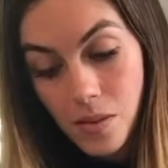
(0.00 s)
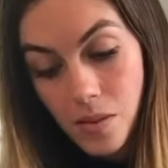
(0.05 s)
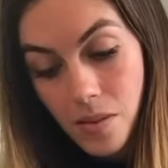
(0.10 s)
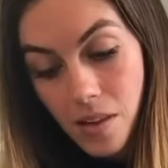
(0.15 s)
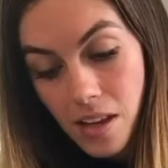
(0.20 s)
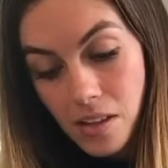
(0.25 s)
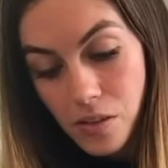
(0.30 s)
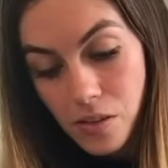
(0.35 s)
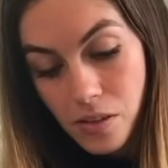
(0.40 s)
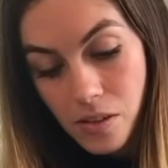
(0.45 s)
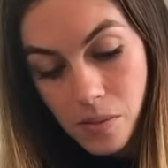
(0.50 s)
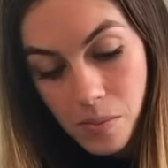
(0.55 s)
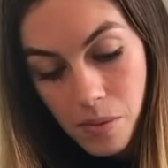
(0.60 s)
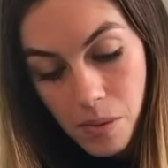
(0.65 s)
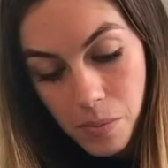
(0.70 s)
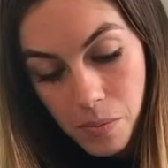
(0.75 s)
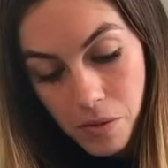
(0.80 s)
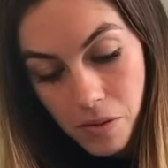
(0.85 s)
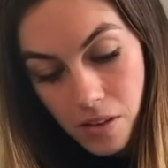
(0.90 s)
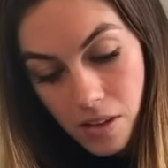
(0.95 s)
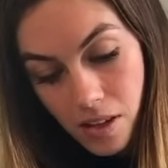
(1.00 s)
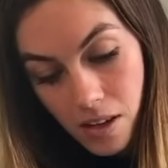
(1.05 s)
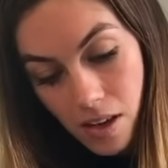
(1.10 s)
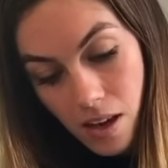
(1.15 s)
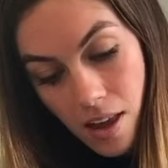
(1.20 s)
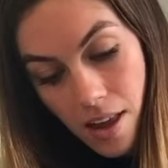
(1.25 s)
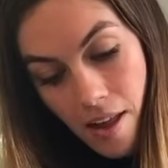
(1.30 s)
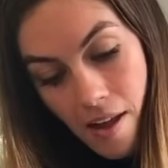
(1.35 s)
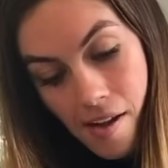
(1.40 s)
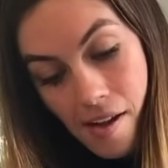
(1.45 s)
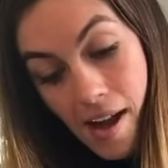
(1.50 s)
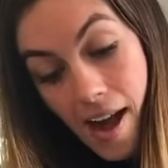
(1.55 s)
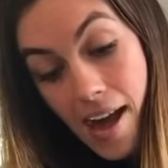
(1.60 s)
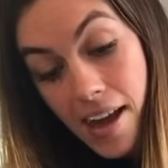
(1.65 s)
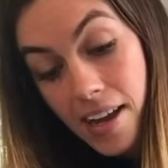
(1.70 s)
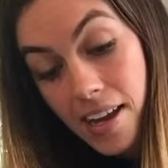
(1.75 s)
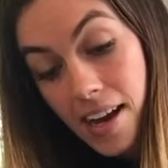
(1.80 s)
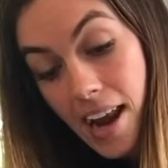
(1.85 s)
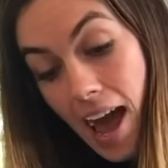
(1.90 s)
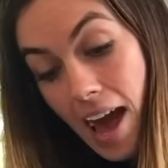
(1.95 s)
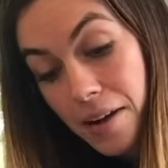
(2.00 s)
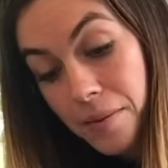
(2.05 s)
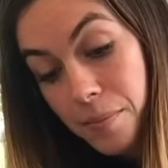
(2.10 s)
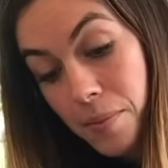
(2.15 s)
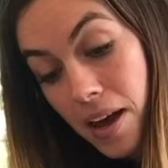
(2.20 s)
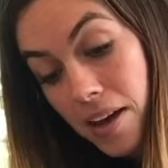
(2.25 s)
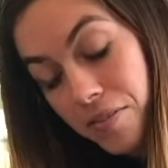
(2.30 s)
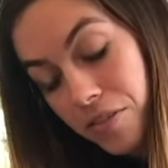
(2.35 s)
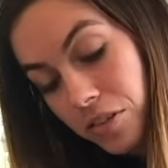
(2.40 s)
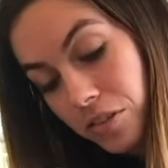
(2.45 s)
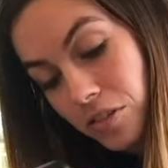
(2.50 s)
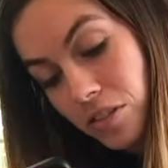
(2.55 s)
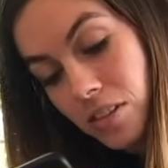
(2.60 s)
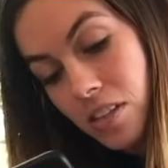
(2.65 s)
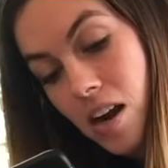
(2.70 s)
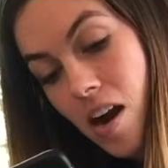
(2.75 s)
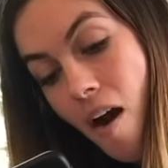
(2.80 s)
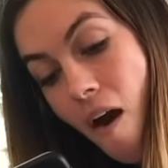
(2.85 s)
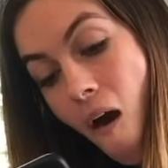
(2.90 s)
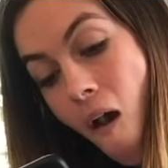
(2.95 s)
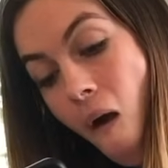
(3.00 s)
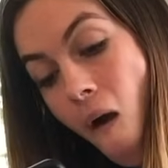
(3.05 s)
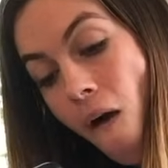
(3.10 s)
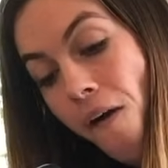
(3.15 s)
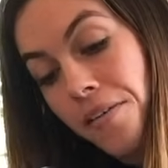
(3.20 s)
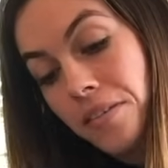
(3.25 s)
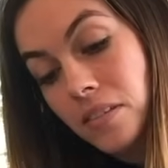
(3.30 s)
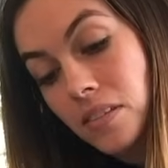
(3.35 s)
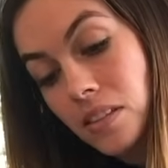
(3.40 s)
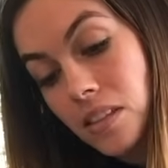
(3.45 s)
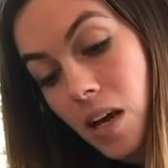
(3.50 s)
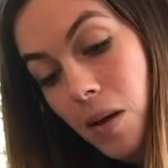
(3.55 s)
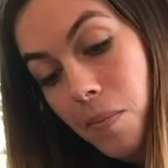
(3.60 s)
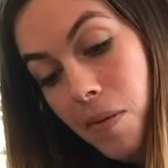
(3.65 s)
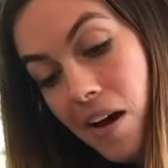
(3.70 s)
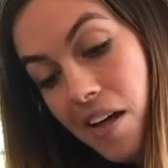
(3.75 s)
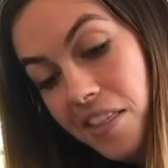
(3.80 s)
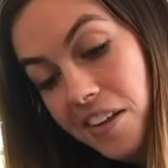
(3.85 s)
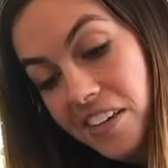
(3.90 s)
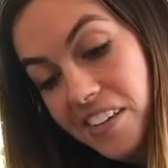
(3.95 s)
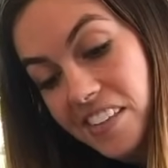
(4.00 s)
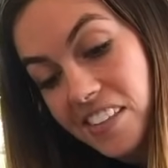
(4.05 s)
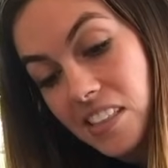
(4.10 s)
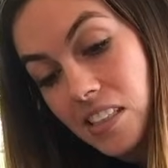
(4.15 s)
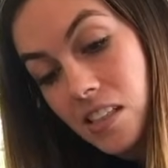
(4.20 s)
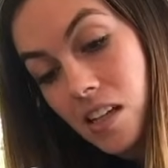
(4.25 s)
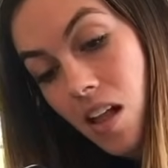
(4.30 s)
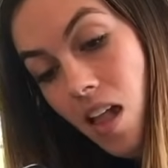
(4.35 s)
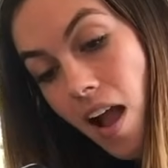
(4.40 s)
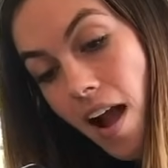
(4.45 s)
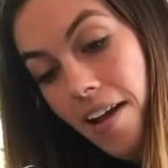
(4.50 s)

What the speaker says: that's what some people think. I can add my vote to help others.